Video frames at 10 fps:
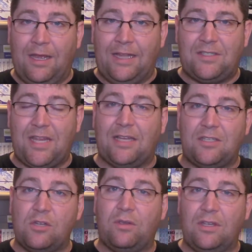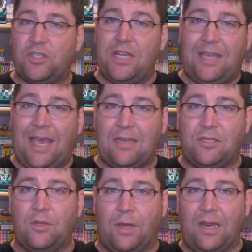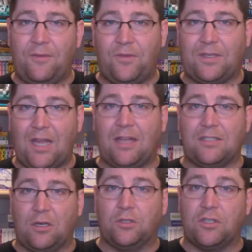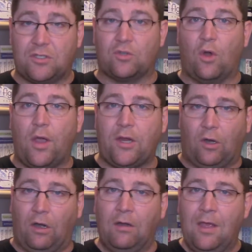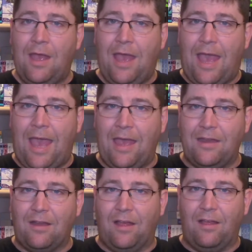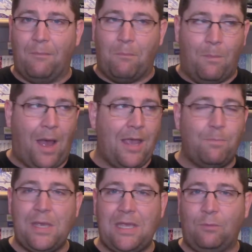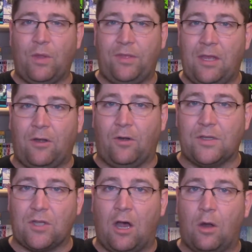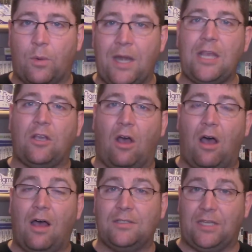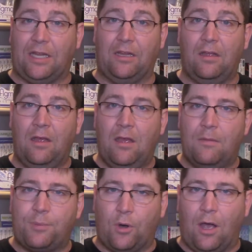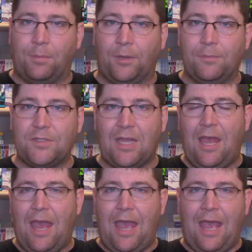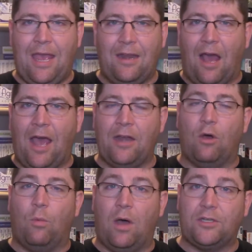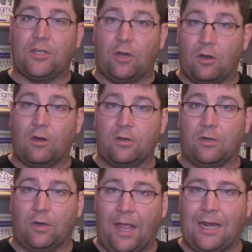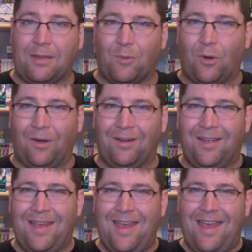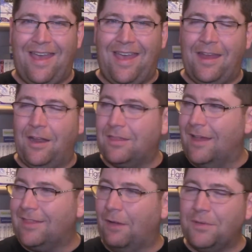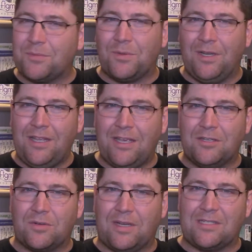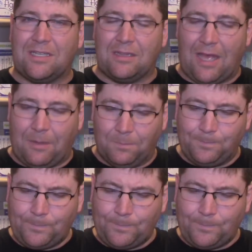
It says you she can't do it. If it does, it'll destroy her. And my being within her is already causing problems and I don't want to hurt her anymore. And I thought that was really interesting that